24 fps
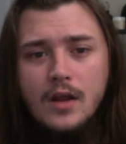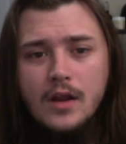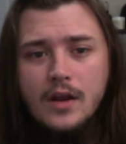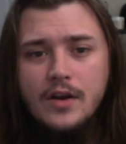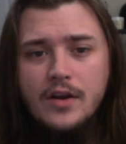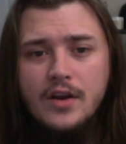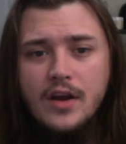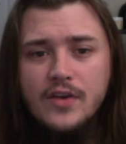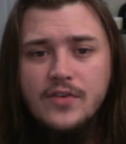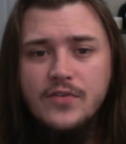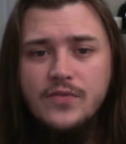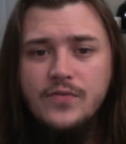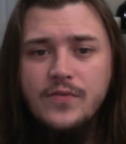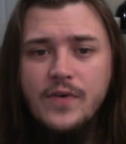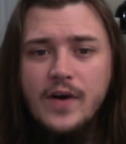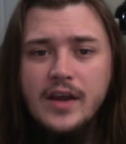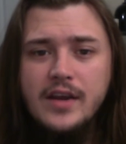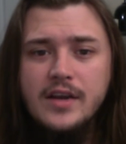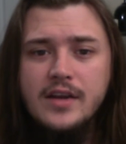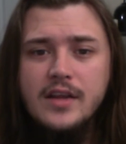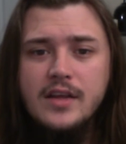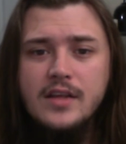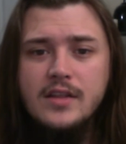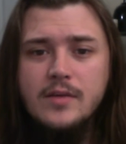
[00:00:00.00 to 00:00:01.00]
Not
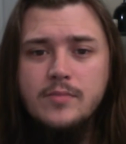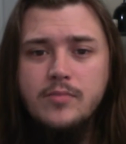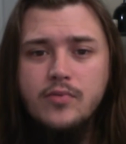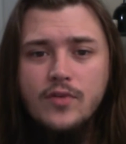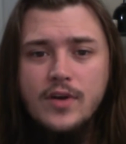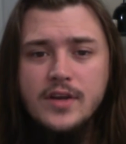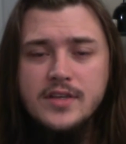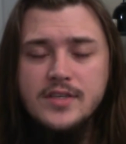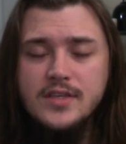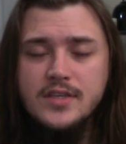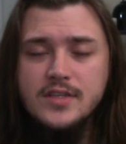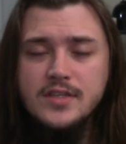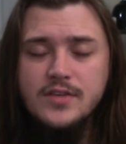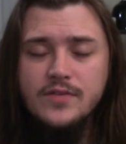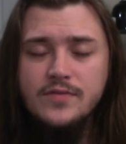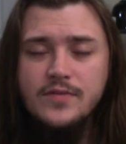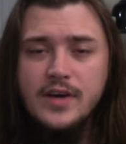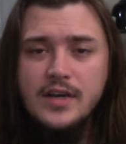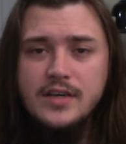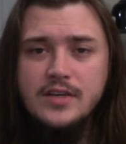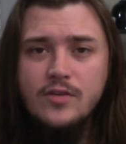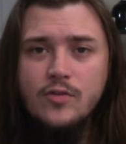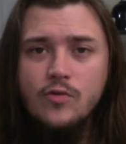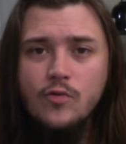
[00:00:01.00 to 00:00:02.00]
finding the presence of
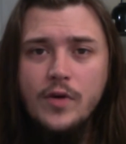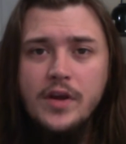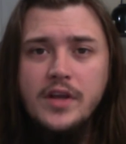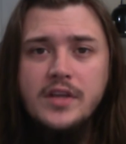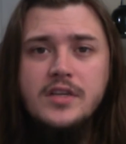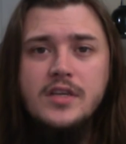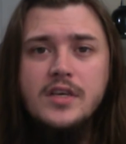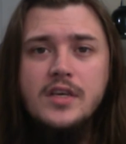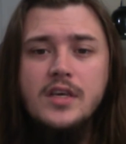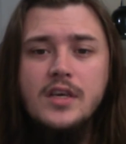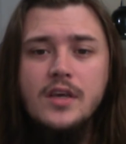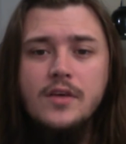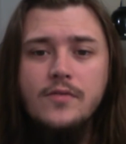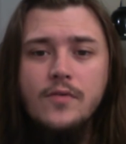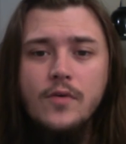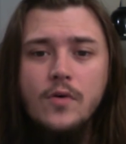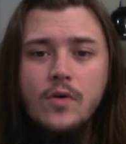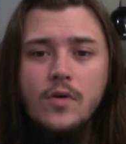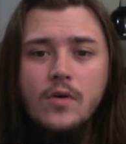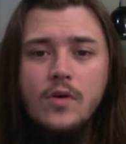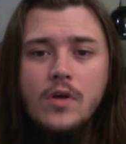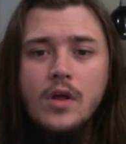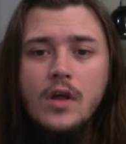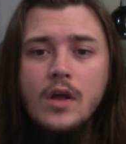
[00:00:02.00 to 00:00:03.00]
that great
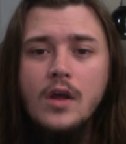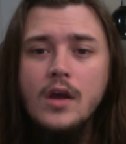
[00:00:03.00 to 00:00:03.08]
evil,